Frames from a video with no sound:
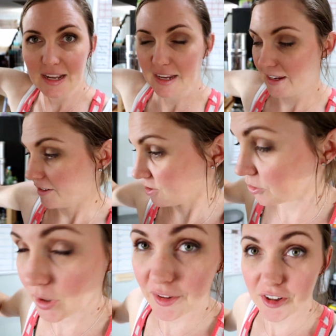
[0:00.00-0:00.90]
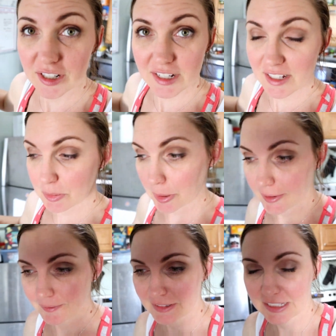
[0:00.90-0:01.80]
I don't know how they're gonna taste,
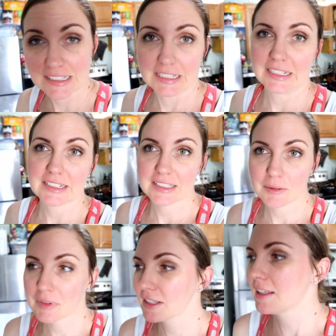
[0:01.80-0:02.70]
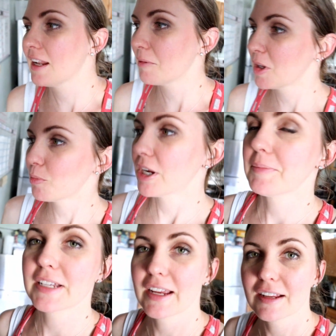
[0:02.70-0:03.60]
but listen, it's something that I meal
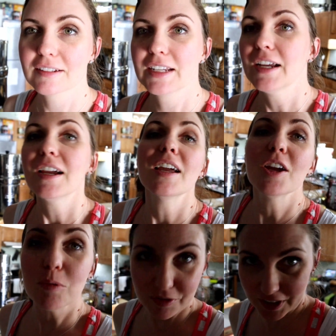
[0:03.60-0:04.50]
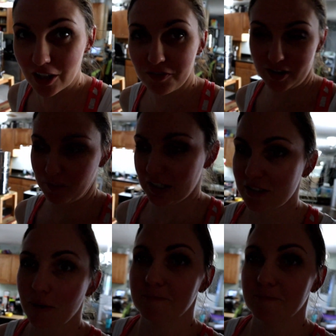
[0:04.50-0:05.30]
prepped and it will feed our family. So